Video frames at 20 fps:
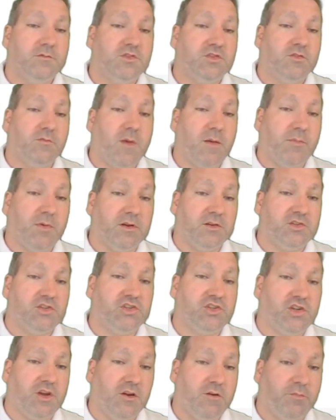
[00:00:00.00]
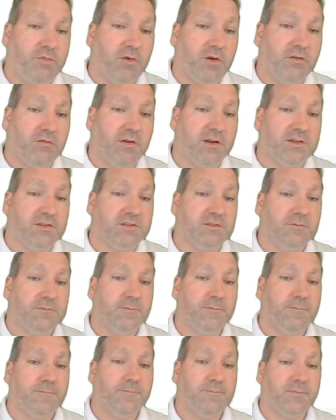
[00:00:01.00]
Remember, show progress,
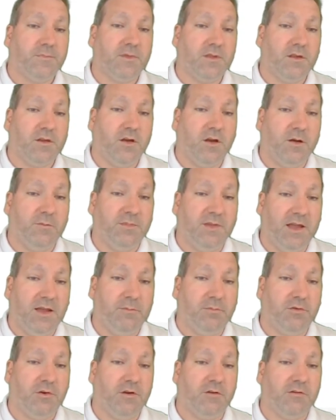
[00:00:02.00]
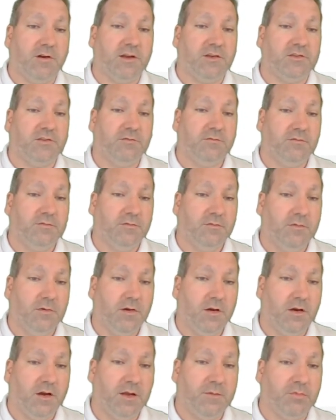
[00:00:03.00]
update progress,
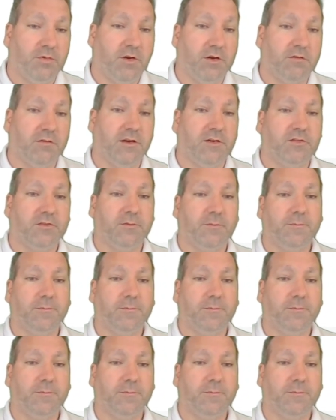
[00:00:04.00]
hide progress.